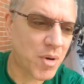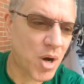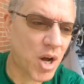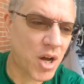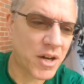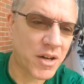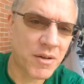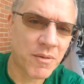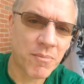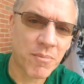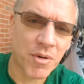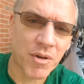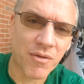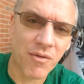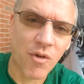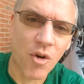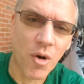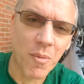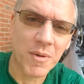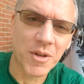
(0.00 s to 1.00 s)
Bond
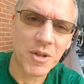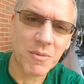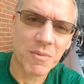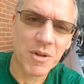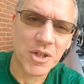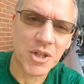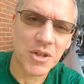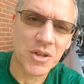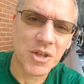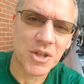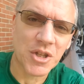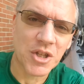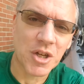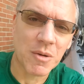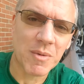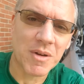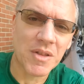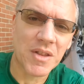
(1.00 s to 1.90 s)
Performance mentioned this to me,